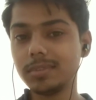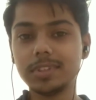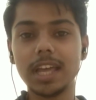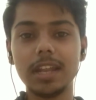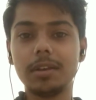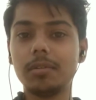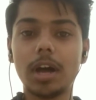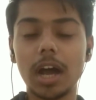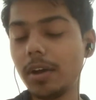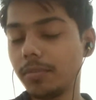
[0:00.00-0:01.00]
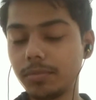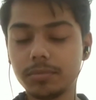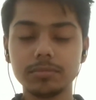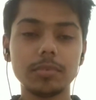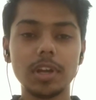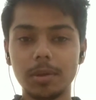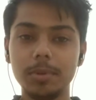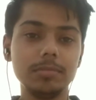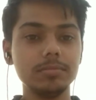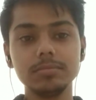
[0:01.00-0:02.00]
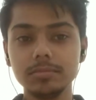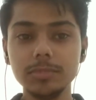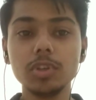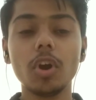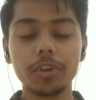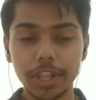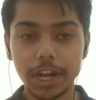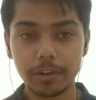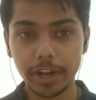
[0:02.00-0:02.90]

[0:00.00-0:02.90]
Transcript: than half, I mean, you got that